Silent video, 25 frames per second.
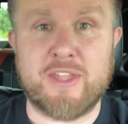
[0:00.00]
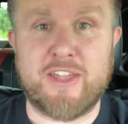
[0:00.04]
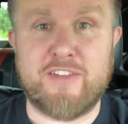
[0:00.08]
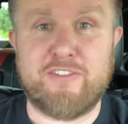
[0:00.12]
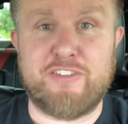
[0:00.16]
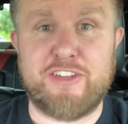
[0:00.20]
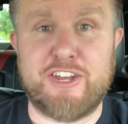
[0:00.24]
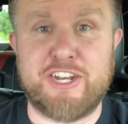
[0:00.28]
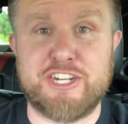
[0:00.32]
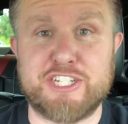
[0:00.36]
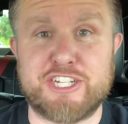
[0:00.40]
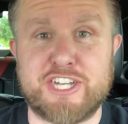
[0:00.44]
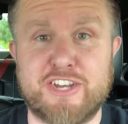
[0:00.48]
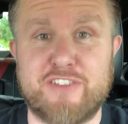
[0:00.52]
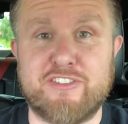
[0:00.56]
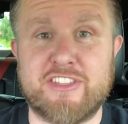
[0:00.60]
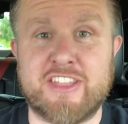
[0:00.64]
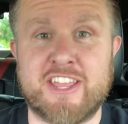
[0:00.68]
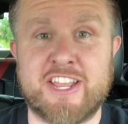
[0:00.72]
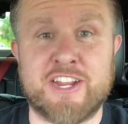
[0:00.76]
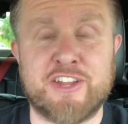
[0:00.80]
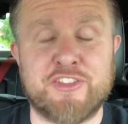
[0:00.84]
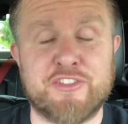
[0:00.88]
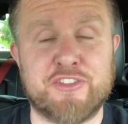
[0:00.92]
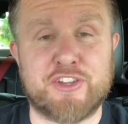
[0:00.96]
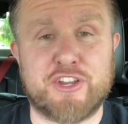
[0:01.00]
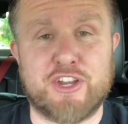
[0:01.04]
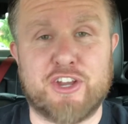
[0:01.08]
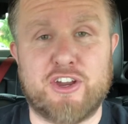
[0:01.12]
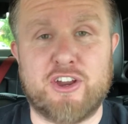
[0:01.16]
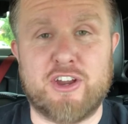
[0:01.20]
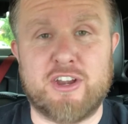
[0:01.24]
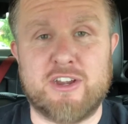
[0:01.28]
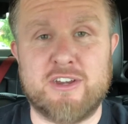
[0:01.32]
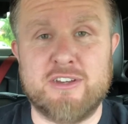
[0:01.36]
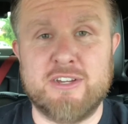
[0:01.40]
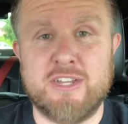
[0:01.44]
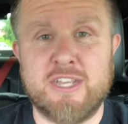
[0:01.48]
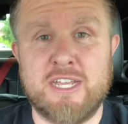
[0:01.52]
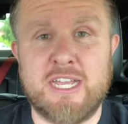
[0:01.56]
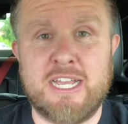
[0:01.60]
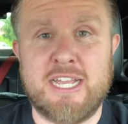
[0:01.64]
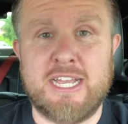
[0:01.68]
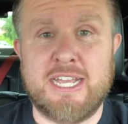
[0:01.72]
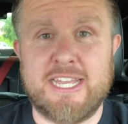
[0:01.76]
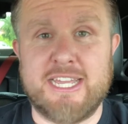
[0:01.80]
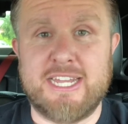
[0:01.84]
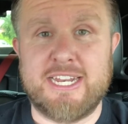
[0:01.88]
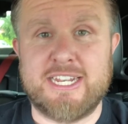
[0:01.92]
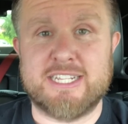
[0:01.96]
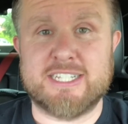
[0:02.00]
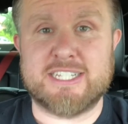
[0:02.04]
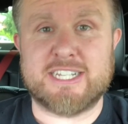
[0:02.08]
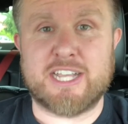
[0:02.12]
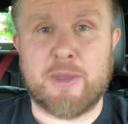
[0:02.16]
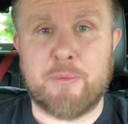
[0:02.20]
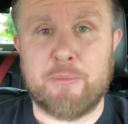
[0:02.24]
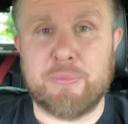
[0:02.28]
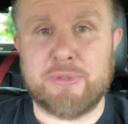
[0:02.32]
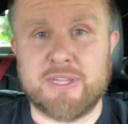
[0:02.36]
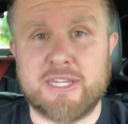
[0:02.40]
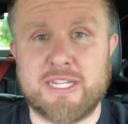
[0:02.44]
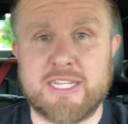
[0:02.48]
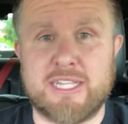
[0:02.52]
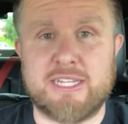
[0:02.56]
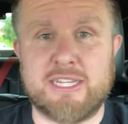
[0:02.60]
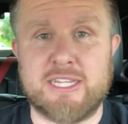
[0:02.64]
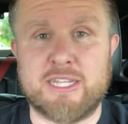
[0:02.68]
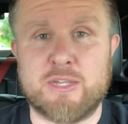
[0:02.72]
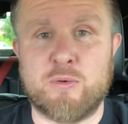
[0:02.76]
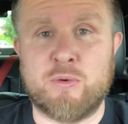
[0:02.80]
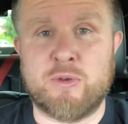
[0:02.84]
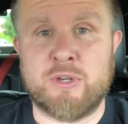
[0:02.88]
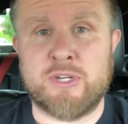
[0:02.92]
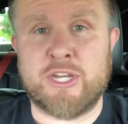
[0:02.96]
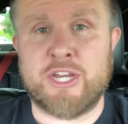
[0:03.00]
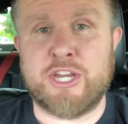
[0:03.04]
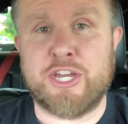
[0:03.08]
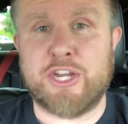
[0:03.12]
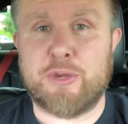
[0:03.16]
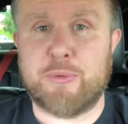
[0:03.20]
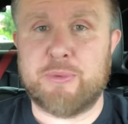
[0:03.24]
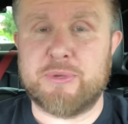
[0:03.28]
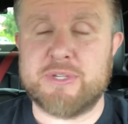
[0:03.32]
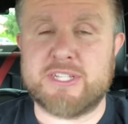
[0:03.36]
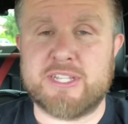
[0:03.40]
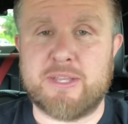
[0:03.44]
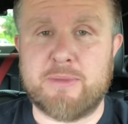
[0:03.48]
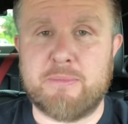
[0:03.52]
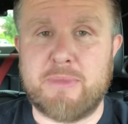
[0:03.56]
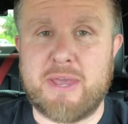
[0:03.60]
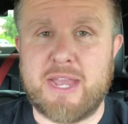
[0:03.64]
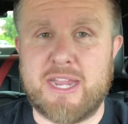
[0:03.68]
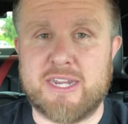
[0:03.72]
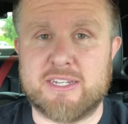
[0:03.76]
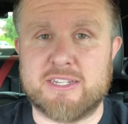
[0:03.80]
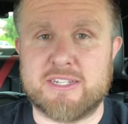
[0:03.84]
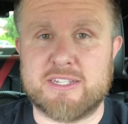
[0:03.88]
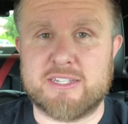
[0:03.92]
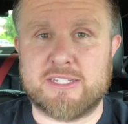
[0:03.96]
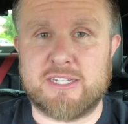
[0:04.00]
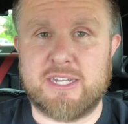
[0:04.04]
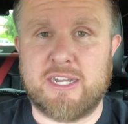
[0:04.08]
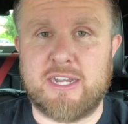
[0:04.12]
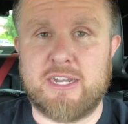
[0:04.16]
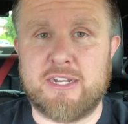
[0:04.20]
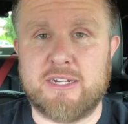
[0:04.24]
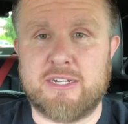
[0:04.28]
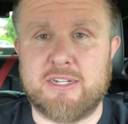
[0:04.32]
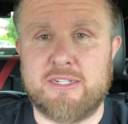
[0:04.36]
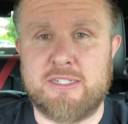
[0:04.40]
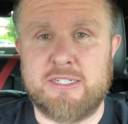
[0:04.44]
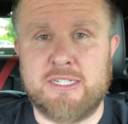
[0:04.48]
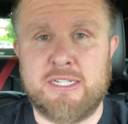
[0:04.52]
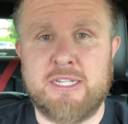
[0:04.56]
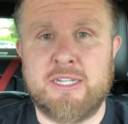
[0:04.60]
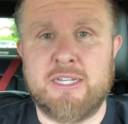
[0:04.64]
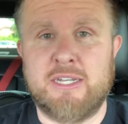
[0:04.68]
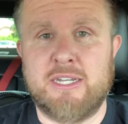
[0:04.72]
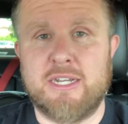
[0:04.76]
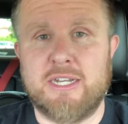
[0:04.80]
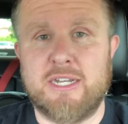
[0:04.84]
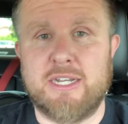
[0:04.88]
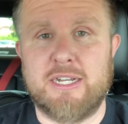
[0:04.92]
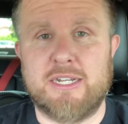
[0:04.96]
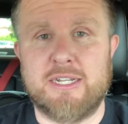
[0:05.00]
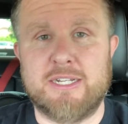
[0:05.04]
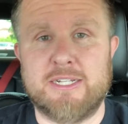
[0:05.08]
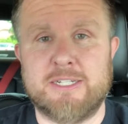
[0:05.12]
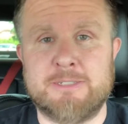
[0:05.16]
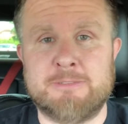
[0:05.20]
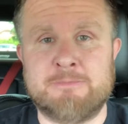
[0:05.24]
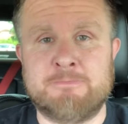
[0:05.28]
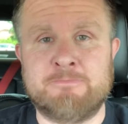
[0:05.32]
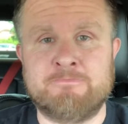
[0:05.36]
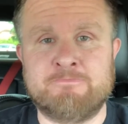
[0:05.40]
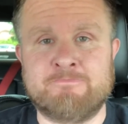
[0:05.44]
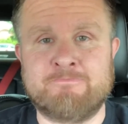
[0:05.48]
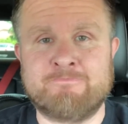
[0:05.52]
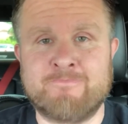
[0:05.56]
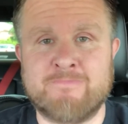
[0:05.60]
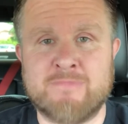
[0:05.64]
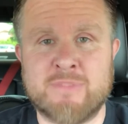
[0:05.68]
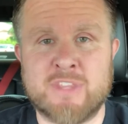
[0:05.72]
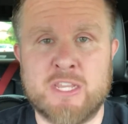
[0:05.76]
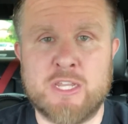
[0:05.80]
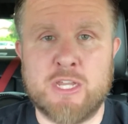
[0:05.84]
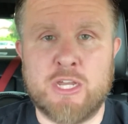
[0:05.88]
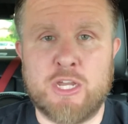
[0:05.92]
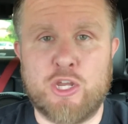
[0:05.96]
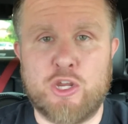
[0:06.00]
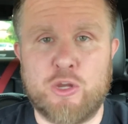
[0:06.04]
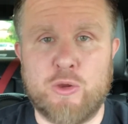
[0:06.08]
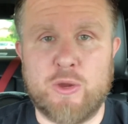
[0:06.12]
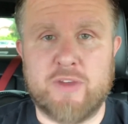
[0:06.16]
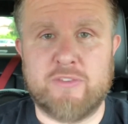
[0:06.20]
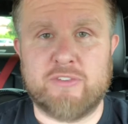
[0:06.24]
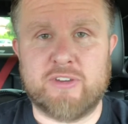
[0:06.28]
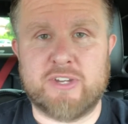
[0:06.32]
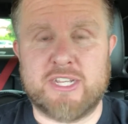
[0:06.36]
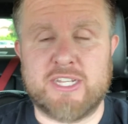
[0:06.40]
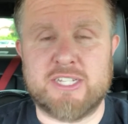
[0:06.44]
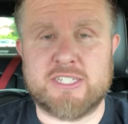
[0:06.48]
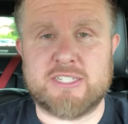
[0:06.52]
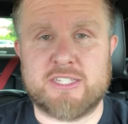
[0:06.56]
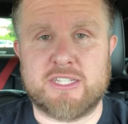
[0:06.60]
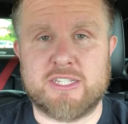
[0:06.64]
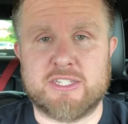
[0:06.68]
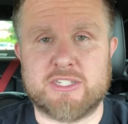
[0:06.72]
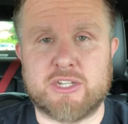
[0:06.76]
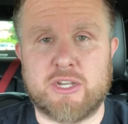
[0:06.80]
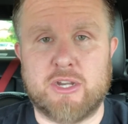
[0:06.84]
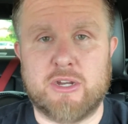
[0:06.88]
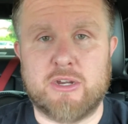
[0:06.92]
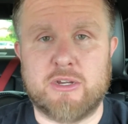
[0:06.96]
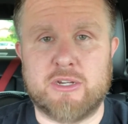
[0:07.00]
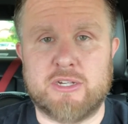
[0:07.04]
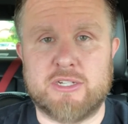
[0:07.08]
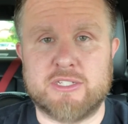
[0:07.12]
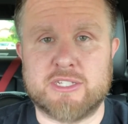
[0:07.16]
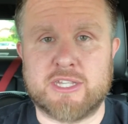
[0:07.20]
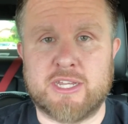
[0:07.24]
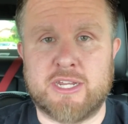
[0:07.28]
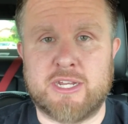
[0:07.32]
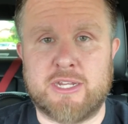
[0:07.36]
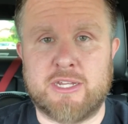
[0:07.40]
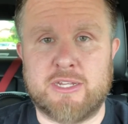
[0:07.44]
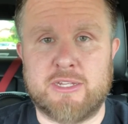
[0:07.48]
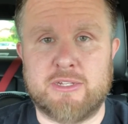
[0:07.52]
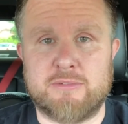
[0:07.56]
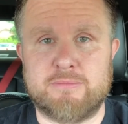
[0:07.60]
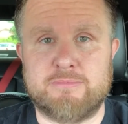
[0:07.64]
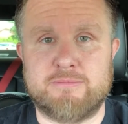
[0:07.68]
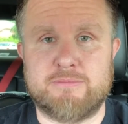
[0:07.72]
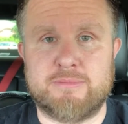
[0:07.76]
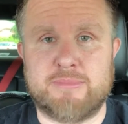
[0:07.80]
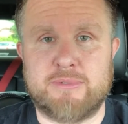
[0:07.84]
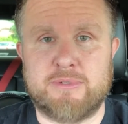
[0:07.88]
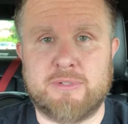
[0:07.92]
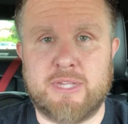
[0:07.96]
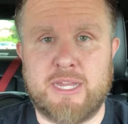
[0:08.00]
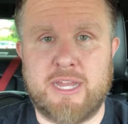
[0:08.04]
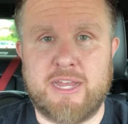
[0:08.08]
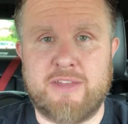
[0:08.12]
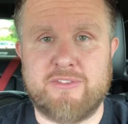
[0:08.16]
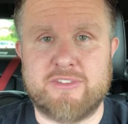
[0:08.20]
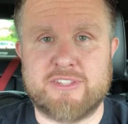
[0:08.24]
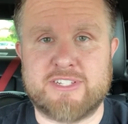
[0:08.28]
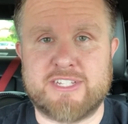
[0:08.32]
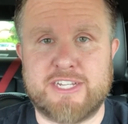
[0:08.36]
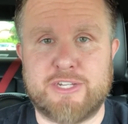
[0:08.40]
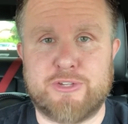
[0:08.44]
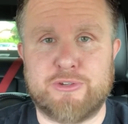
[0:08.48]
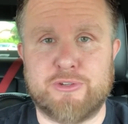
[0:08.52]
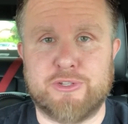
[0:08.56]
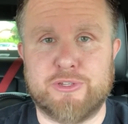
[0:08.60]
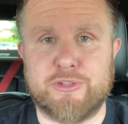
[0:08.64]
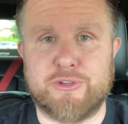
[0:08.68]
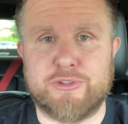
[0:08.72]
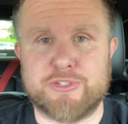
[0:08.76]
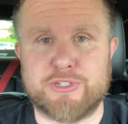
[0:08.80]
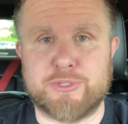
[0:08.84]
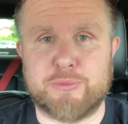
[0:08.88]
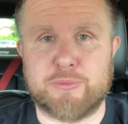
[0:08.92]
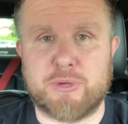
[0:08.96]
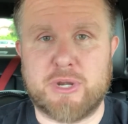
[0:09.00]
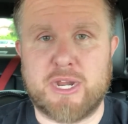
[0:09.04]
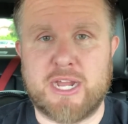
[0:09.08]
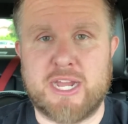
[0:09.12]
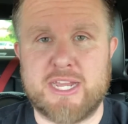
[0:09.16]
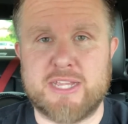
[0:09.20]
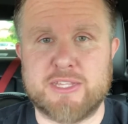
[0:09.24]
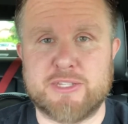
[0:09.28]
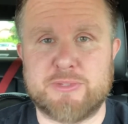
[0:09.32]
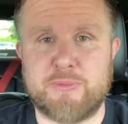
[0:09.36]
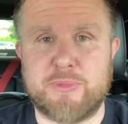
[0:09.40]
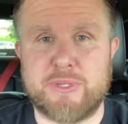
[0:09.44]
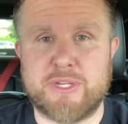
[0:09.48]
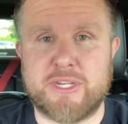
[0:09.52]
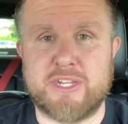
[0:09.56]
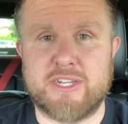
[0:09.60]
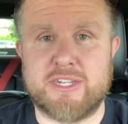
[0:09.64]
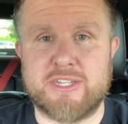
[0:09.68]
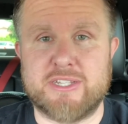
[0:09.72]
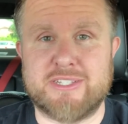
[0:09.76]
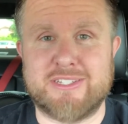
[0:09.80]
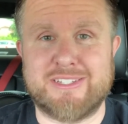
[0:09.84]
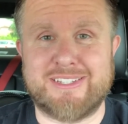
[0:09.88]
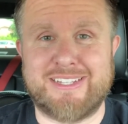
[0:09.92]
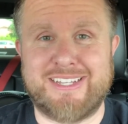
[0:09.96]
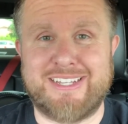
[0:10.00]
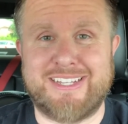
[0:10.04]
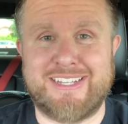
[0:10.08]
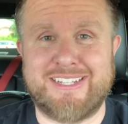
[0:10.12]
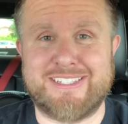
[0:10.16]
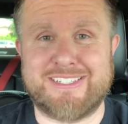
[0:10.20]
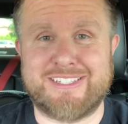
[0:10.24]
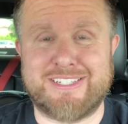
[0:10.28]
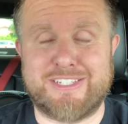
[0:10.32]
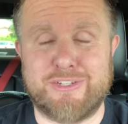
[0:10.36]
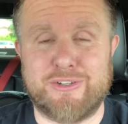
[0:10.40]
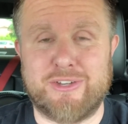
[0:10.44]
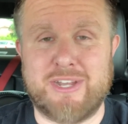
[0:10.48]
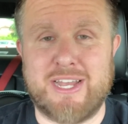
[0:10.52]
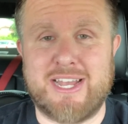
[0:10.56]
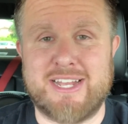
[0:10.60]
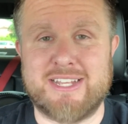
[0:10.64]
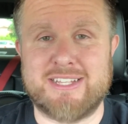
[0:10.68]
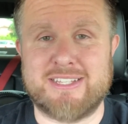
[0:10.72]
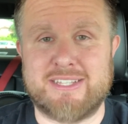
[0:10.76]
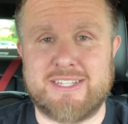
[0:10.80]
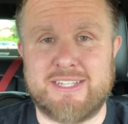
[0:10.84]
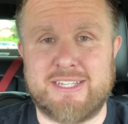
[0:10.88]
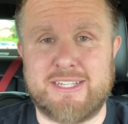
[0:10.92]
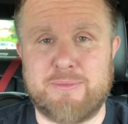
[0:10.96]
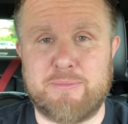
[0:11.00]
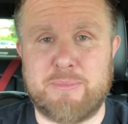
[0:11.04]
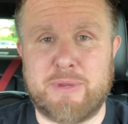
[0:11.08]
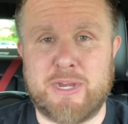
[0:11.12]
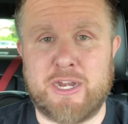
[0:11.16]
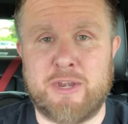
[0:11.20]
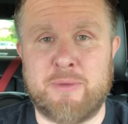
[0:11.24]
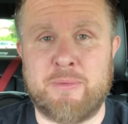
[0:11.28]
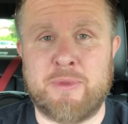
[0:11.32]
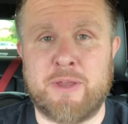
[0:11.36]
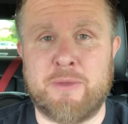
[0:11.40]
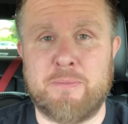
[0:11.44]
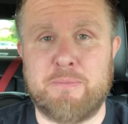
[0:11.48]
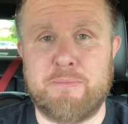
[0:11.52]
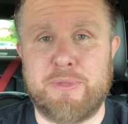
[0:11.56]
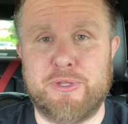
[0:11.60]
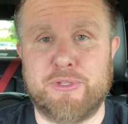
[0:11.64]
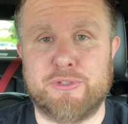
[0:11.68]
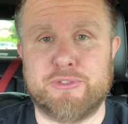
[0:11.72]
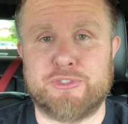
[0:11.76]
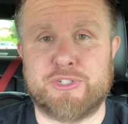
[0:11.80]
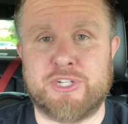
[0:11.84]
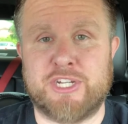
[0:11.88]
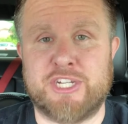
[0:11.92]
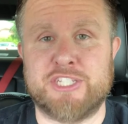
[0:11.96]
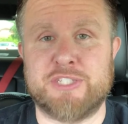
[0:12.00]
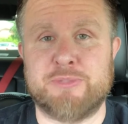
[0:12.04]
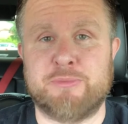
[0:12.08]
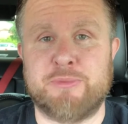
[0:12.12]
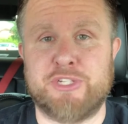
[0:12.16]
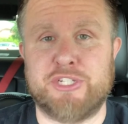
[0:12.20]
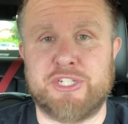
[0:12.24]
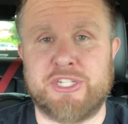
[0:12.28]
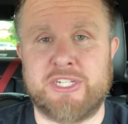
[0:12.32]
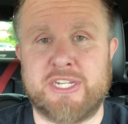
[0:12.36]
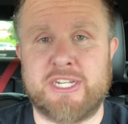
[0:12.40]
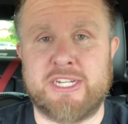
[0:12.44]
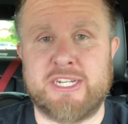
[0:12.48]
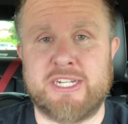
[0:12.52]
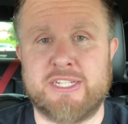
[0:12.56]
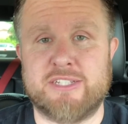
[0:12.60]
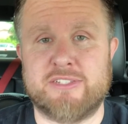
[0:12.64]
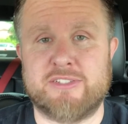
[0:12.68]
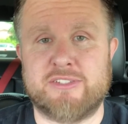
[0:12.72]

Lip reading: I finished everything on the car. It is completely 100% back to stock. Whoever gets this car is gonna have a secret little surprise because it still has the Paramount built transmission in it.